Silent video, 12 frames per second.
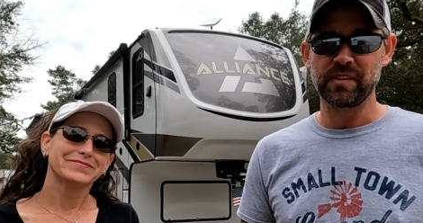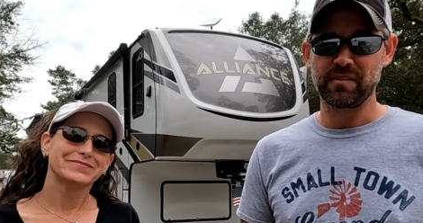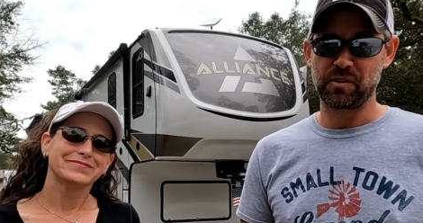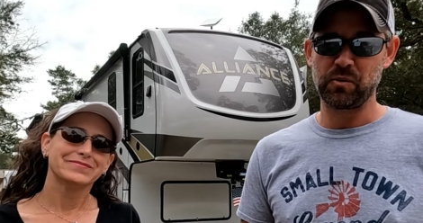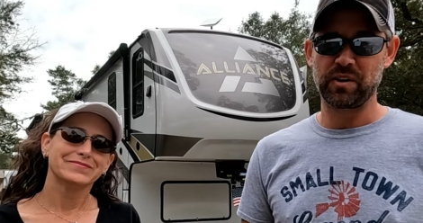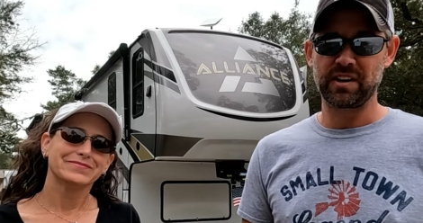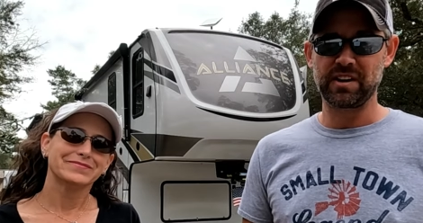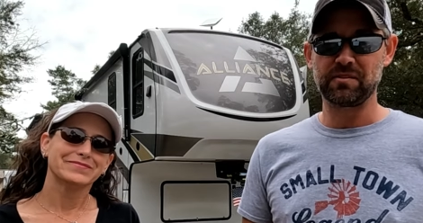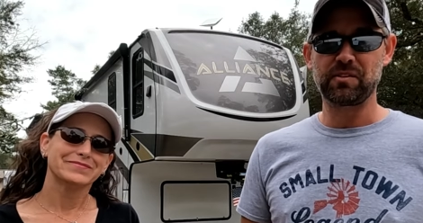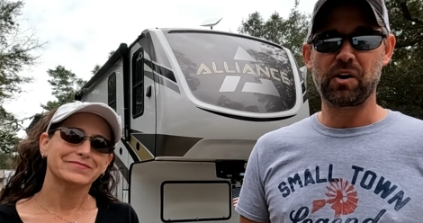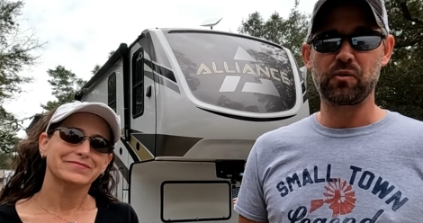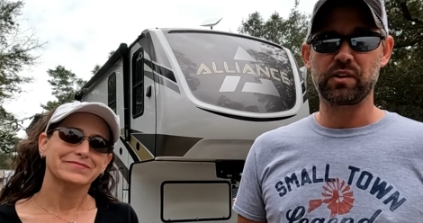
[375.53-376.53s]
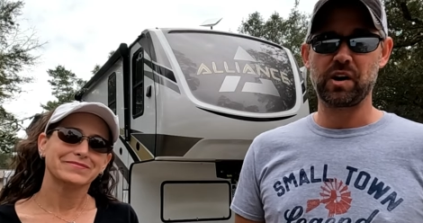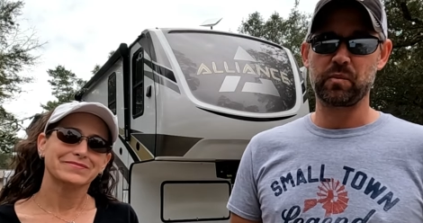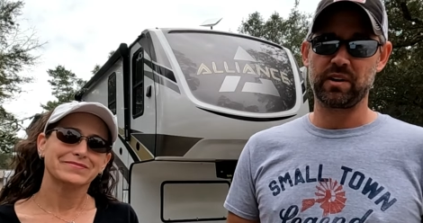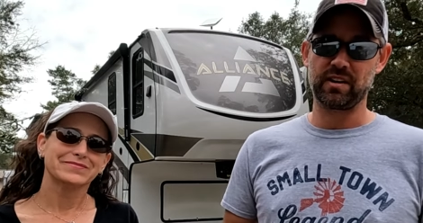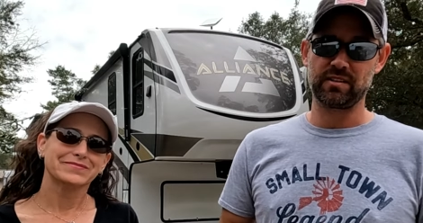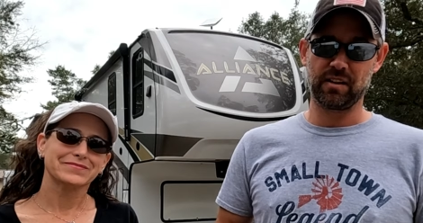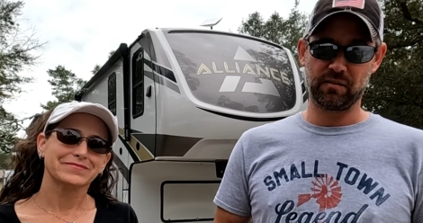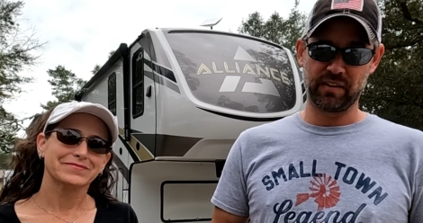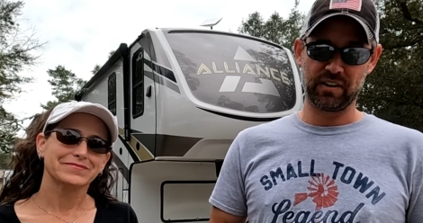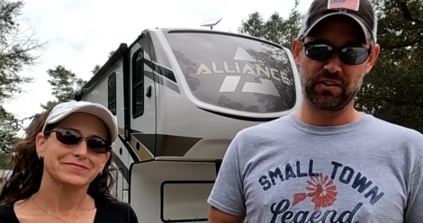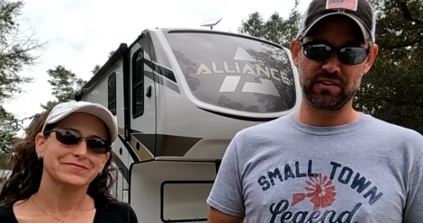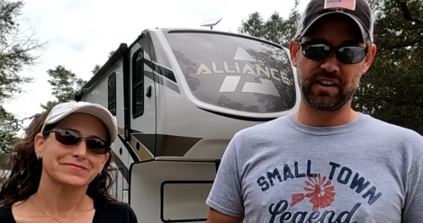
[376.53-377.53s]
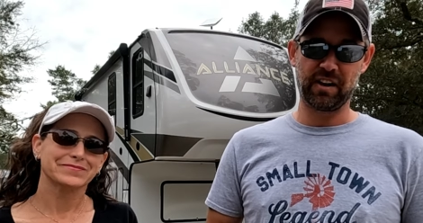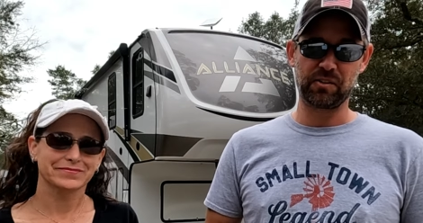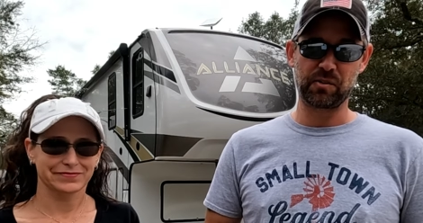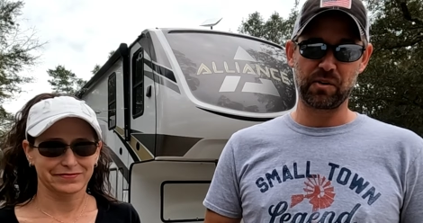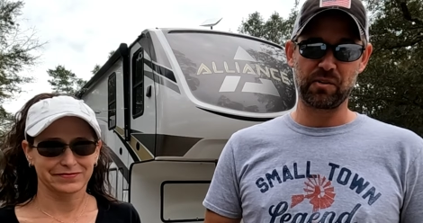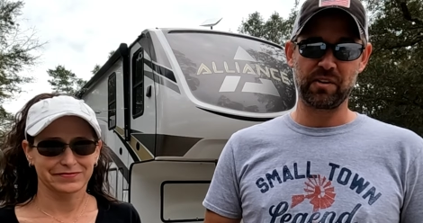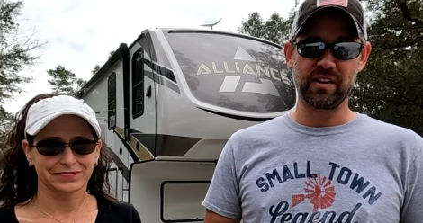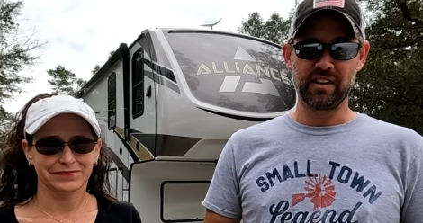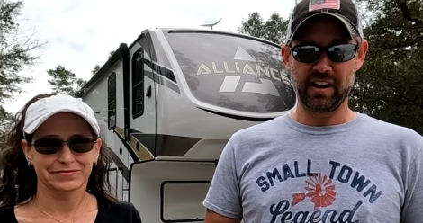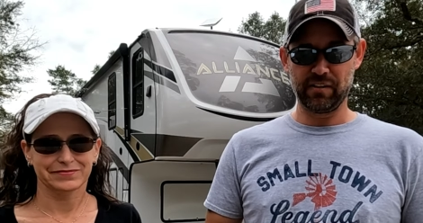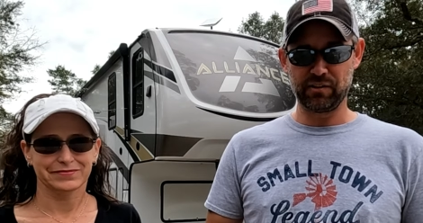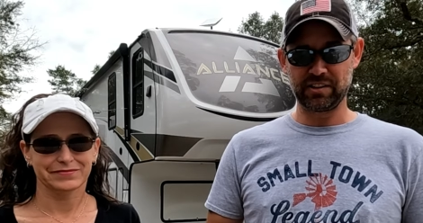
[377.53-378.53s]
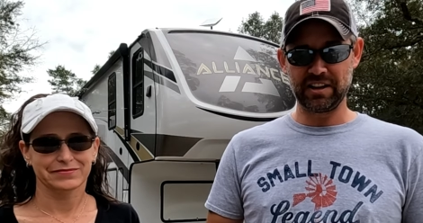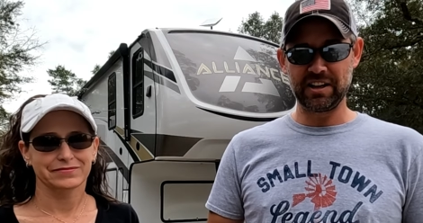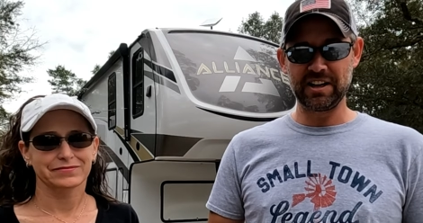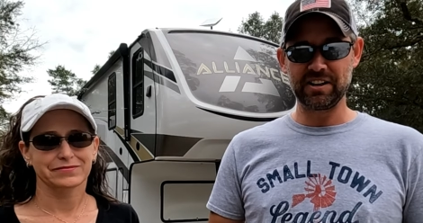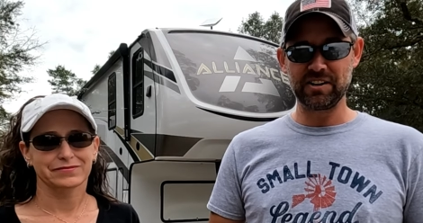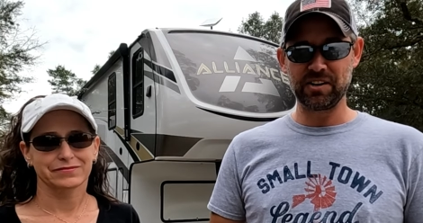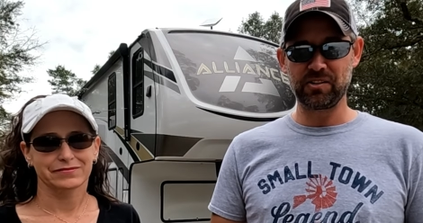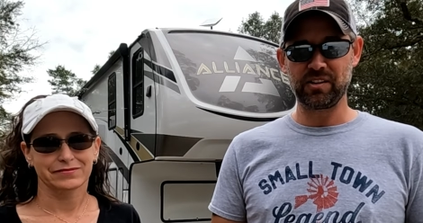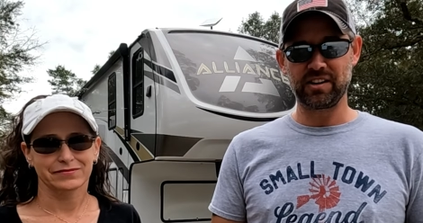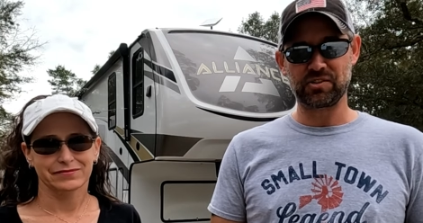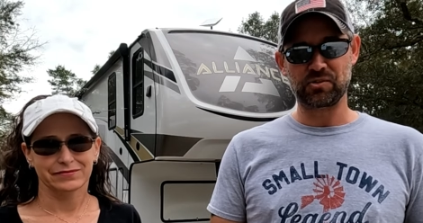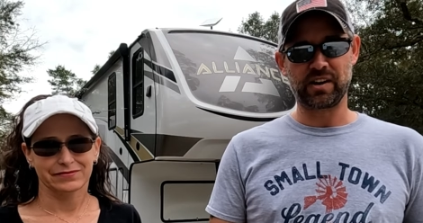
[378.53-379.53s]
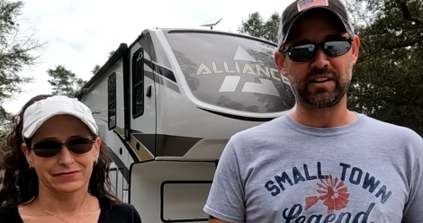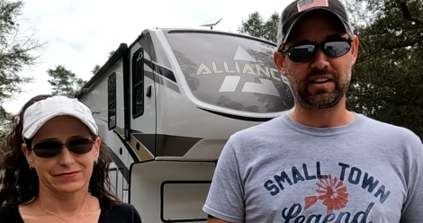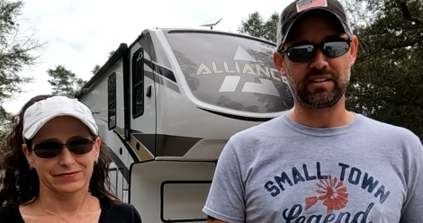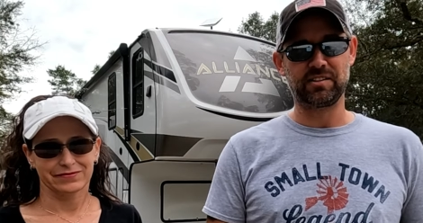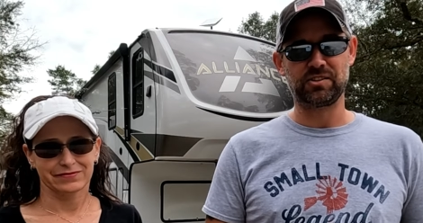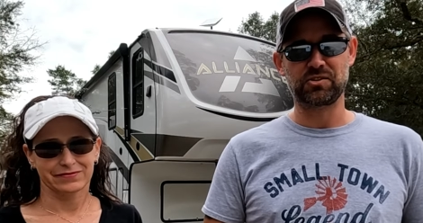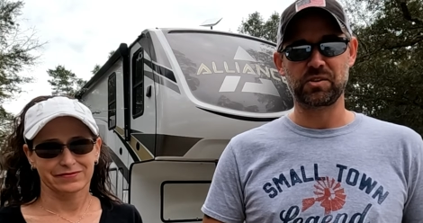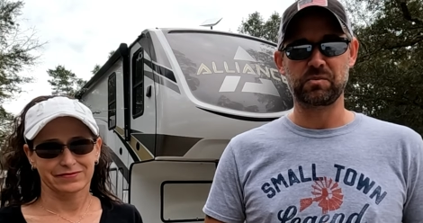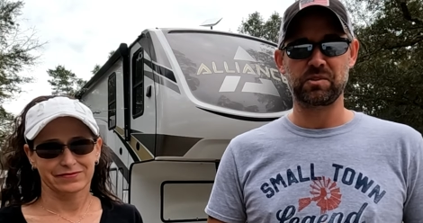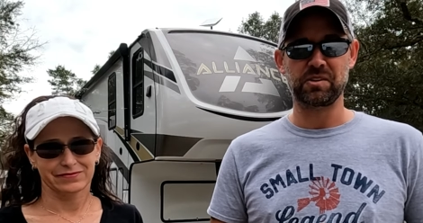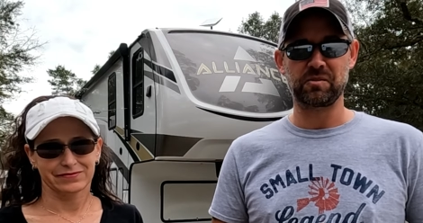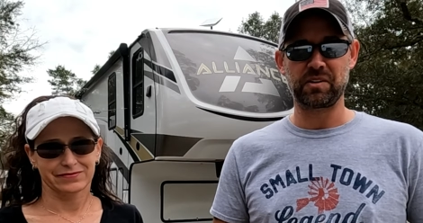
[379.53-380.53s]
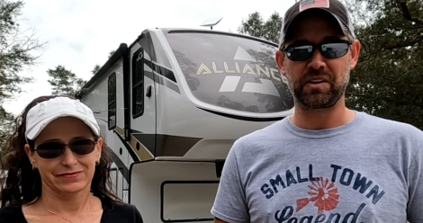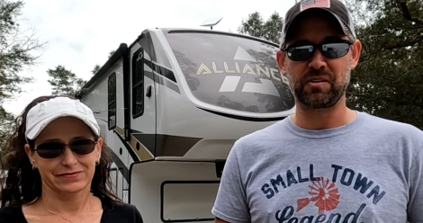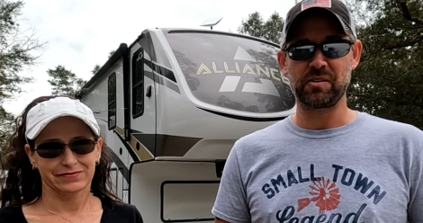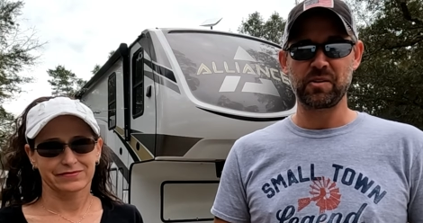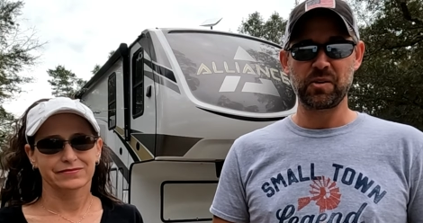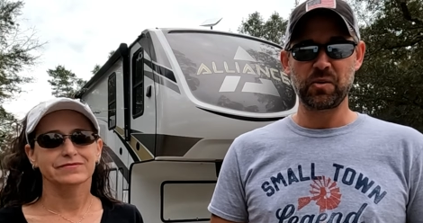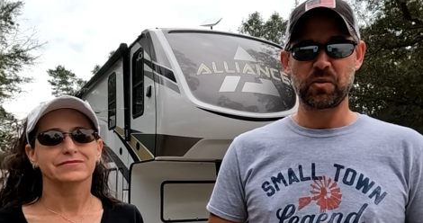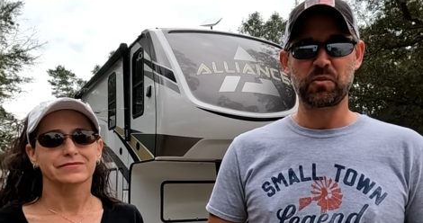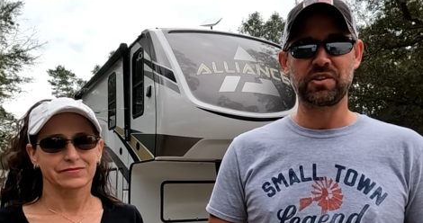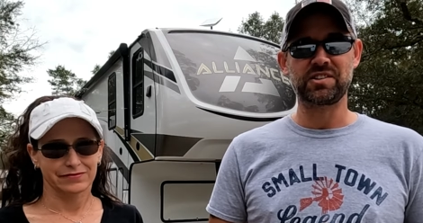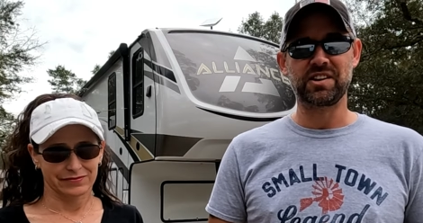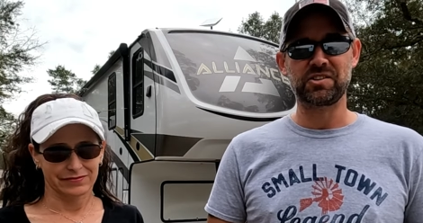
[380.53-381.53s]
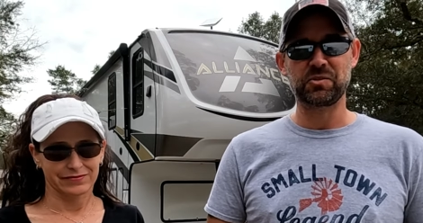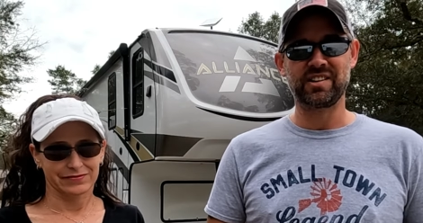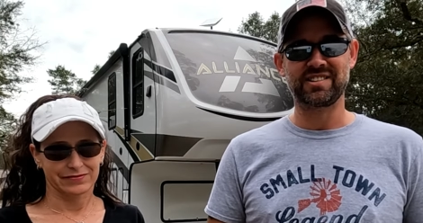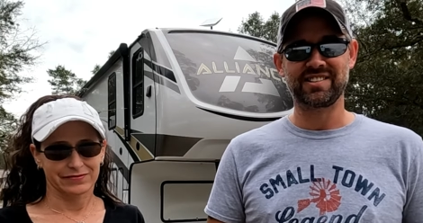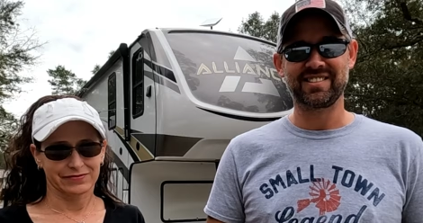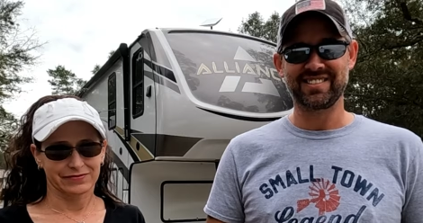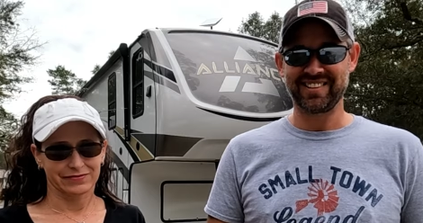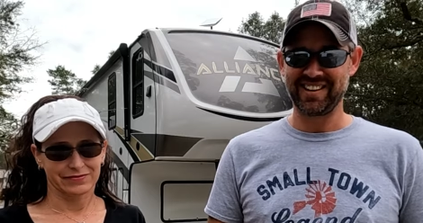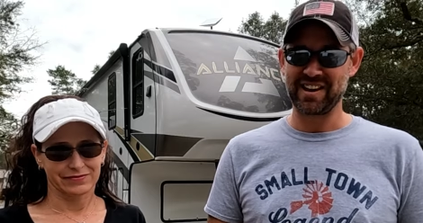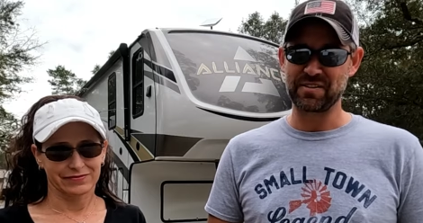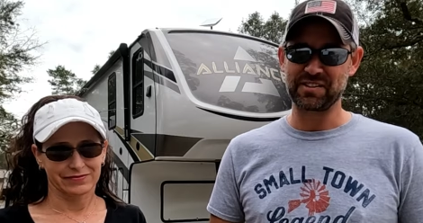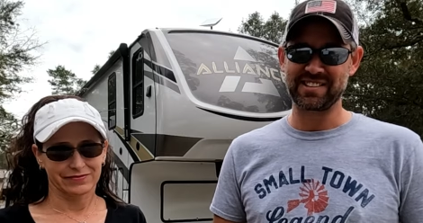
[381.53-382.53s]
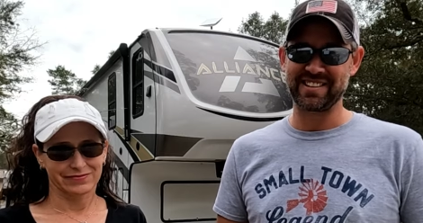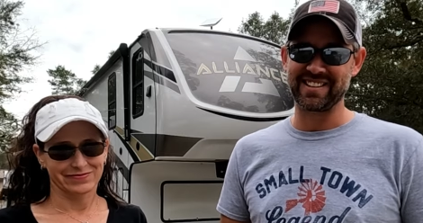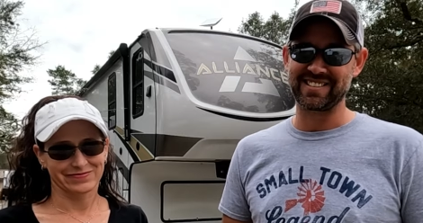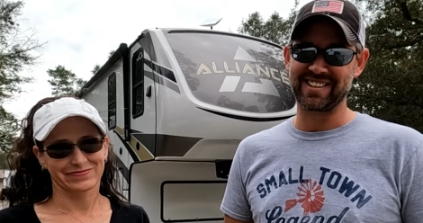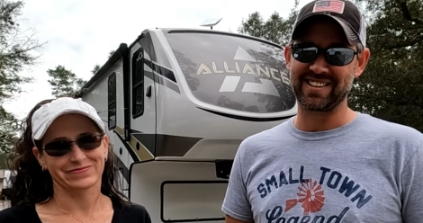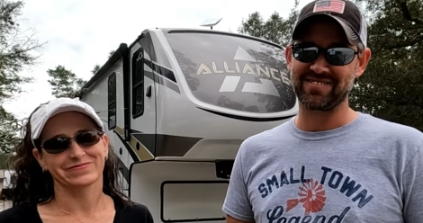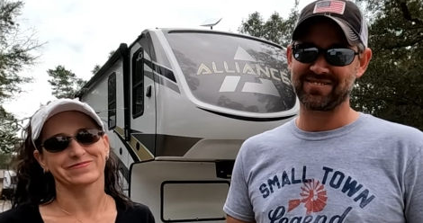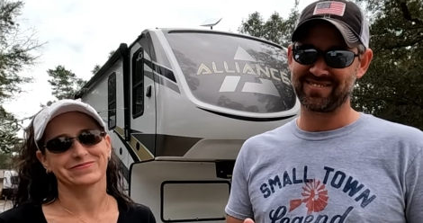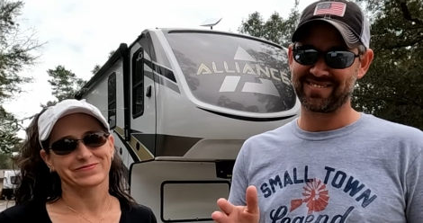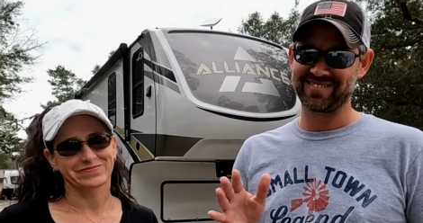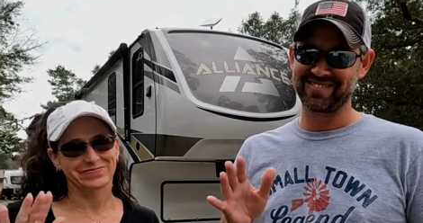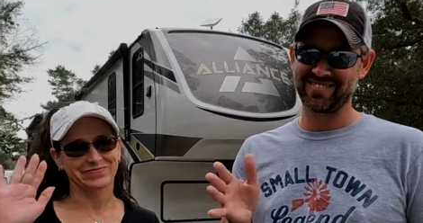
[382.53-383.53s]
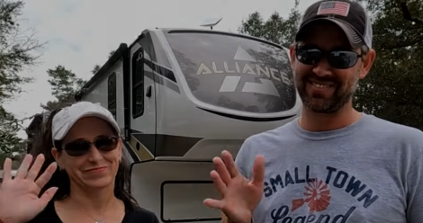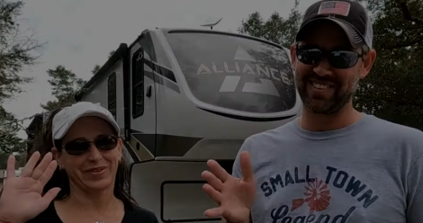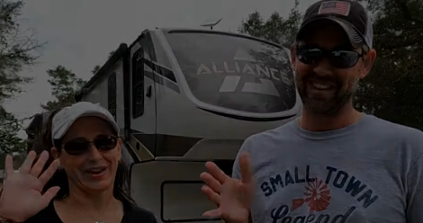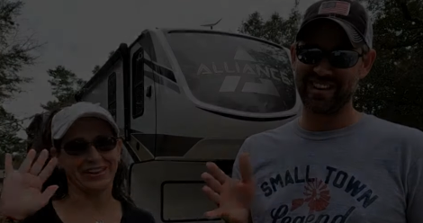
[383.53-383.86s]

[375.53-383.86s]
Speaker 1: If you want to get involved with helping us help veterans out on the road, everything you need to know is right down in the description of the video. We appreciate you watching, and we'll see you next time. Bye.